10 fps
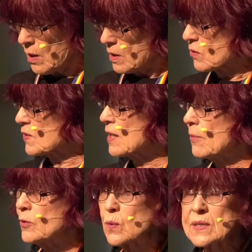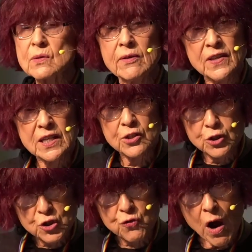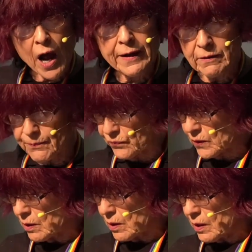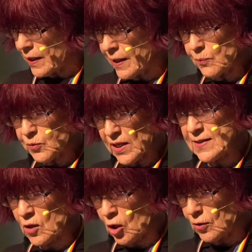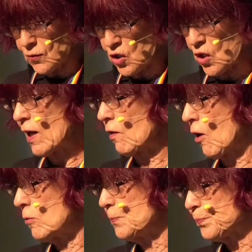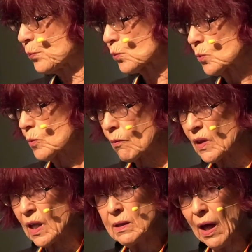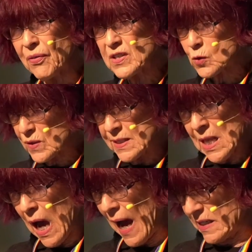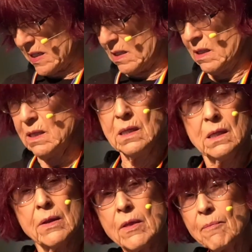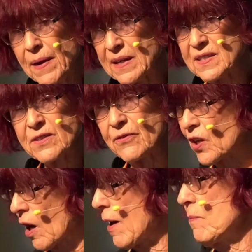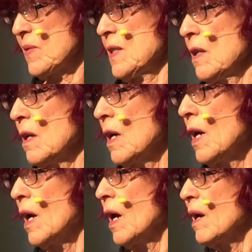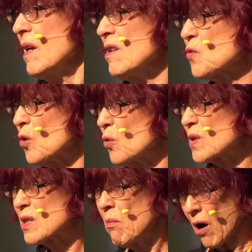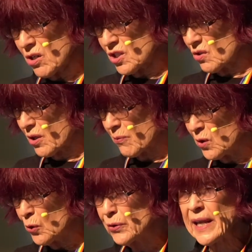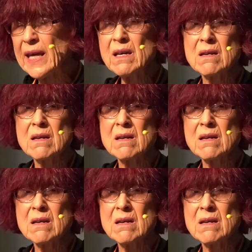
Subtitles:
So Samuel was living at the shrine in a place called Shiloh. Now, this was not the best of times. Israel was a marginal community,